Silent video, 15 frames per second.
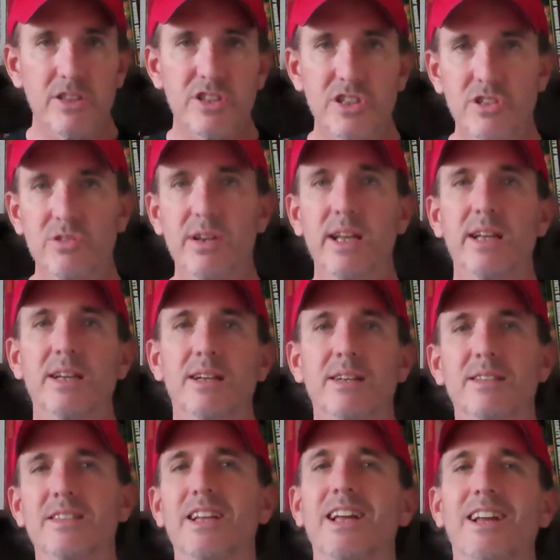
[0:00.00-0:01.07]
Street
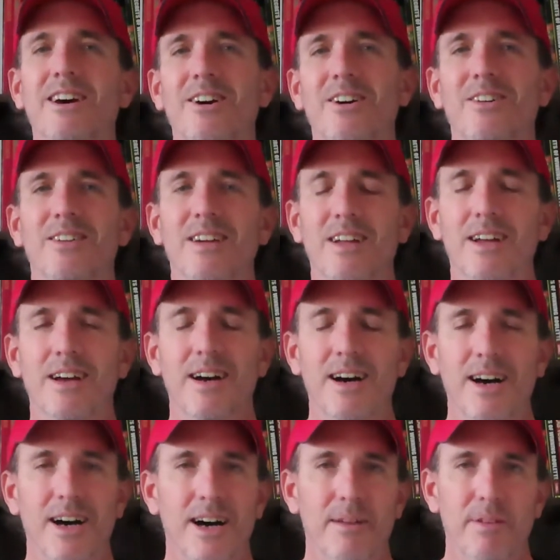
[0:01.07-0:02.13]
Casino.
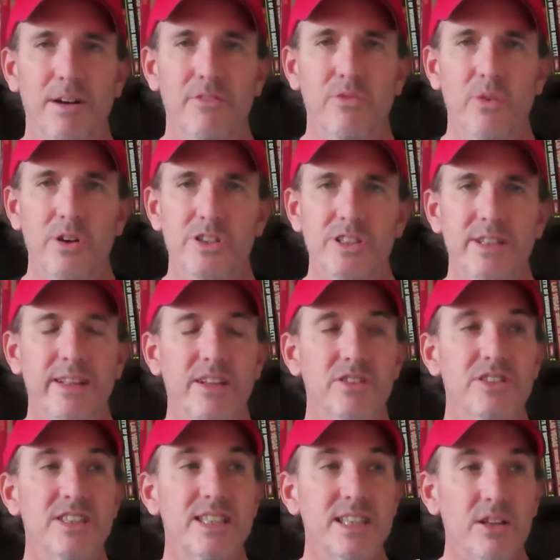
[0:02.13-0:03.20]
Unfortunately,
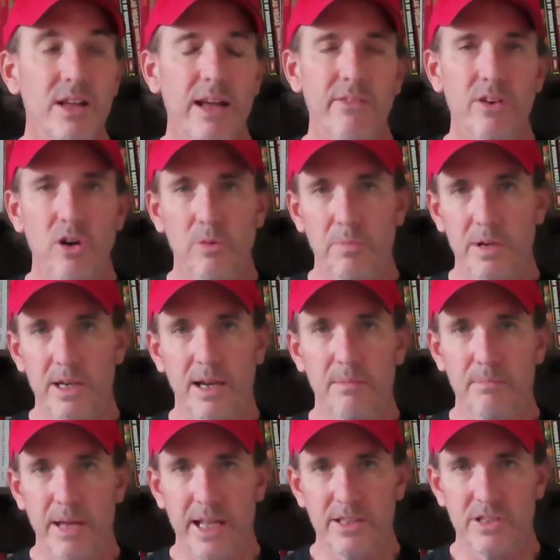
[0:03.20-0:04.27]
still haven't opened up
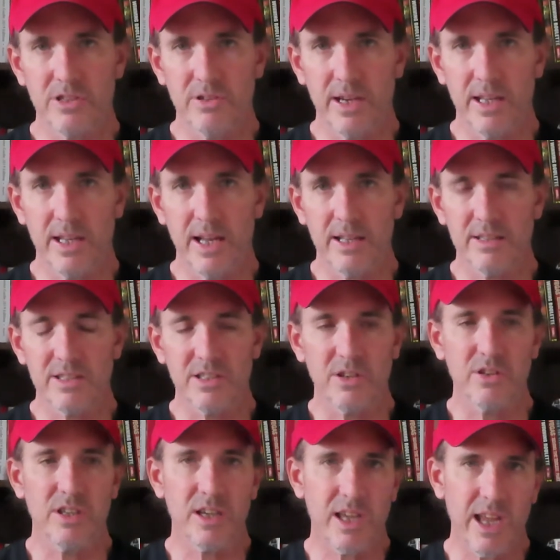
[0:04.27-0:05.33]
Main Street yet, so
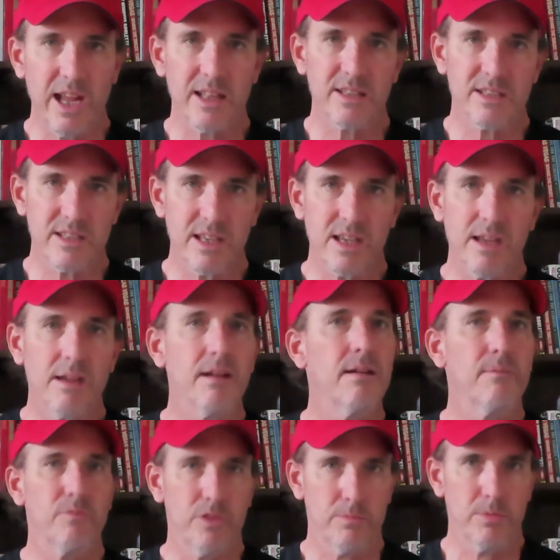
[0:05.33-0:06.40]
you can't see
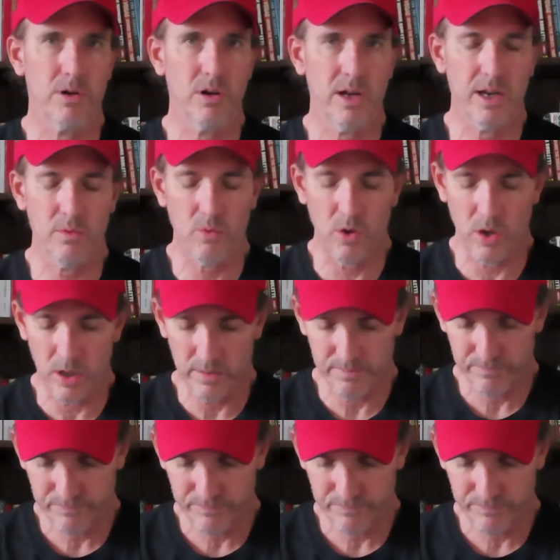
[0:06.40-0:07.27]
the Berlin Wall.